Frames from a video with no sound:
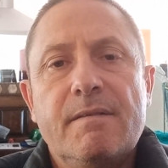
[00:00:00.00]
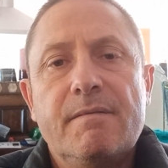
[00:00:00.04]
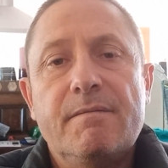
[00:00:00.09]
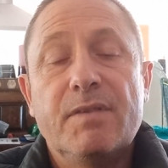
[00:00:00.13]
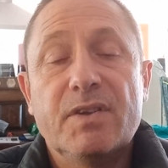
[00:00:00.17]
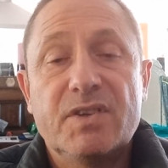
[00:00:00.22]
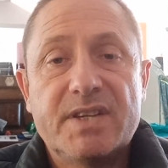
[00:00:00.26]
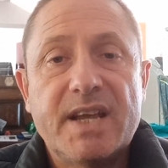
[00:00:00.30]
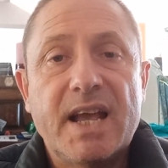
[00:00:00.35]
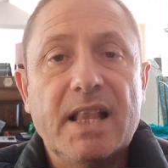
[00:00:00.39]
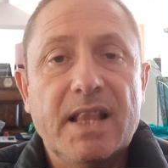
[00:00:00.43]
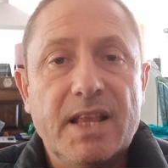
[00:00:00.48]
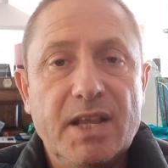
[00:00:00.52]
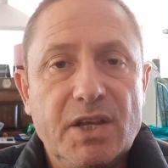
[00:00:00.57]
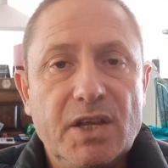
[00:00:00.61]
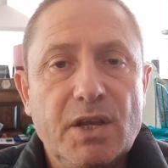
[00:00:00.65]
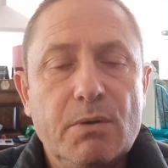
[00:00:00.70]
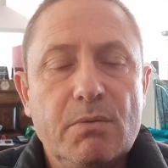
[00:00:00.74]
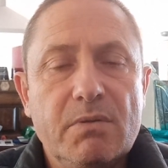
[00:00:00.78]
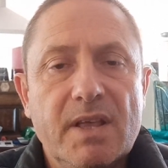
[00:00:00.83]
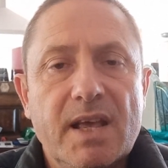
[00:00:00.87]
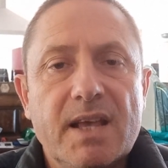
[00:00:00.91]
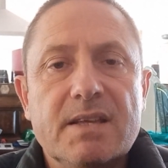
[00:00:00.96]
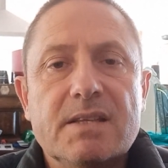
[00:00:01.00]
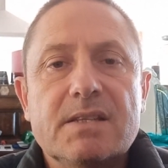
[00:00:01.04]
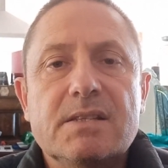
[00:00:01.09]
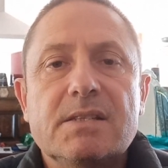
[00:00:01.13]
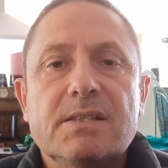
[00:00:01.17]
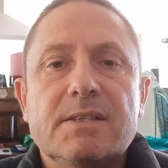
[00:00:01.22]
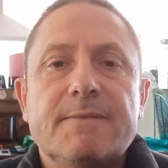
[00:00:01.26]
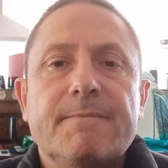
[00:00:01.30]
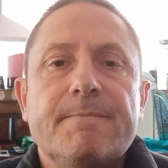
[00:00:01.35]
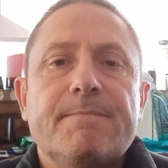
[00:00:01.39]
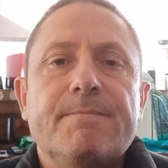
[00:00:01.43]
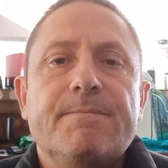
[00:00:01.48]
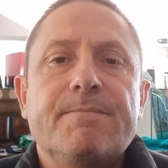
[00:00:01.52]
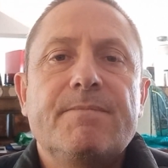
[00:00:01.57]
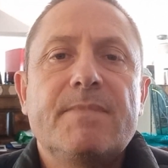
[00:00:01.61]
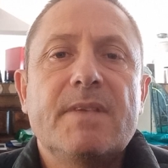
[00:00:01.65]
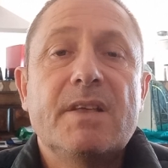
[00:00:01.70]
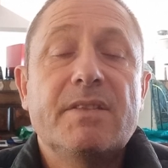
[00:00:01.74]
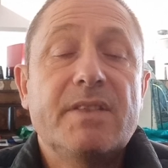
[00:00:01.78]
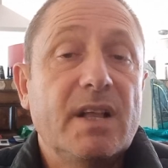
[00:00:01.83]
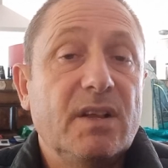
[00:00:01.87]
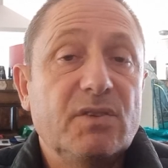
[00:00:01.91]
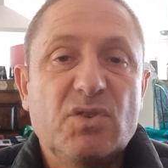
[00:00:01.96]
for telling you this.
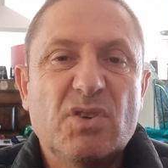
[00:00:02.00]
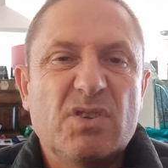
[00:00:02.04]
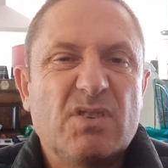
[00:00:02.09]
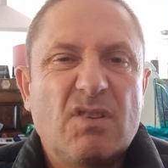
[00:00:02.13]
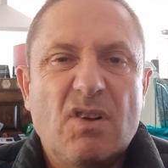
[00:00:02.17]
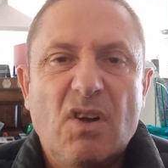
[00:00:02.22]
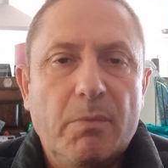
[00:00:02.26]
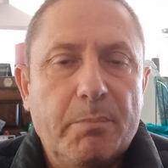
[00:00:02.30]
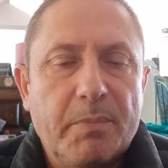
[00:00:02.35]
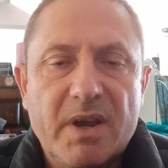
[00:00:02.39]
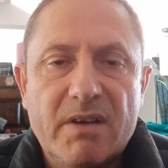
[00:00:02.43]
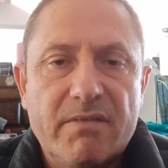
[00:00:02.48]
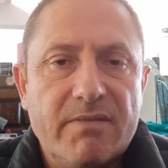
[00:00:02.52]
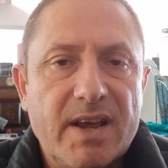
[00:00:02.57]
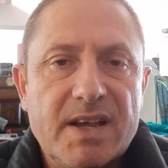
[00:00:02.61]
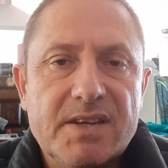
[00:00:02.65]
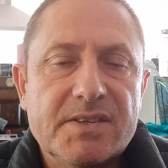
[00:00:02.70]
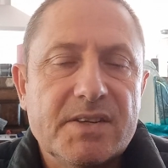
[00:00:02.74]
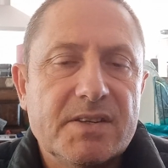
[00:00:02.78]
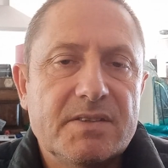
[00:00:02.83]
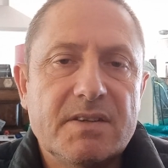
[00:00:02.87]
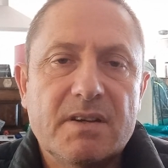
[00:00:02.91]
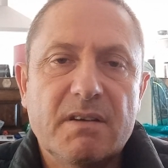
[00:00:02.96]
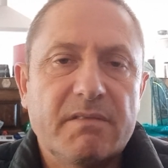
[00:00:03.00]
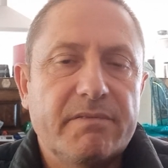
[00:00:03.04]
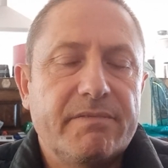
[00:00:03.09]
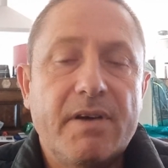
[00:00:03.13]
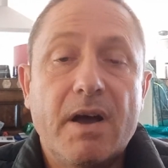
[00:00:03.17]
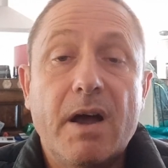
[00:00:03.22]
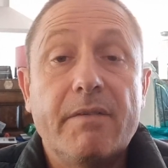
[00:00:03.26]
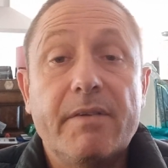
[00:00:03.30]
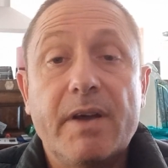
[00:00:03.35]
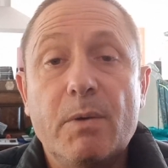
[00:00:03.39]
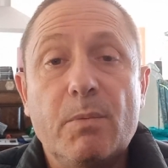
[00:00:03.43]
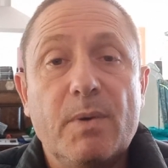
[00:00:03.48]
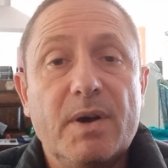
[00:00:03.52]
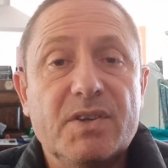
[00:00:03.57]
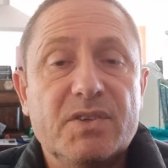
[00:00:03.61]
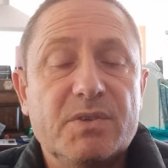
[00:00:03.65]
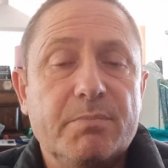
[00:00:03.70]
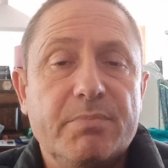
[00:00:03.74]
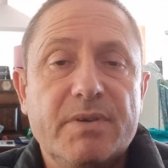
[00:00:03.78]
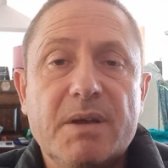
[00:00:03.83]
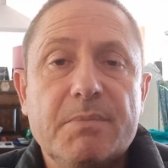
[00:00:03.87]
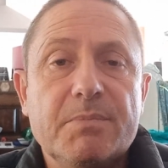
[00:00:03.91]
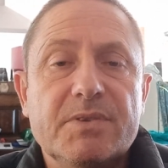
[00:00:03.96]
They'll just call me a racist and a far-right white
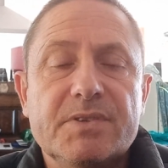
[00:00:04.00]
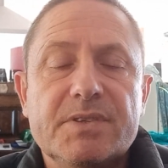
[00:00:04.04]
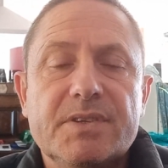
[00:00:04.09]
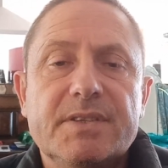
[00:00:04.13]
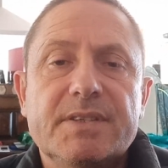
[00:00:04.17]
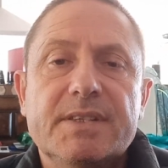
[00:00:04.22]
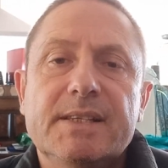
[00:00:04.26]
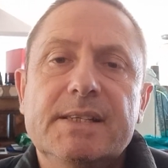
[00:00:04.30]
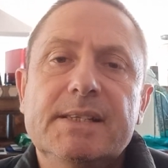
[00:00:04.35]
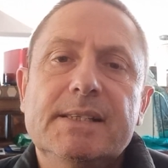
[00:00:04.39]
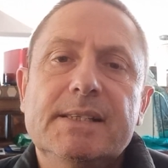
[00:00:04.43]
supremacist.